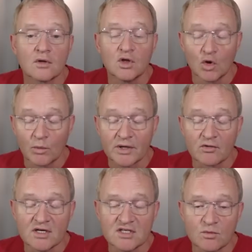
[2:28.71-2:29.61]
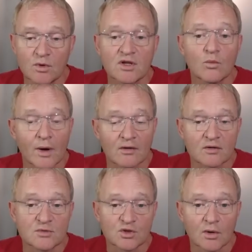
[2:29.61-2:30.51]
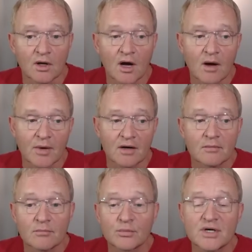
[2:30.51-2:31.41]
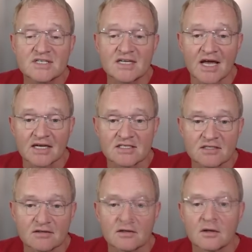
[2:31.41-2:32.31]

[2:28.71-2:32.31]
You'll be greeted with a welcome to Ollama. Press next.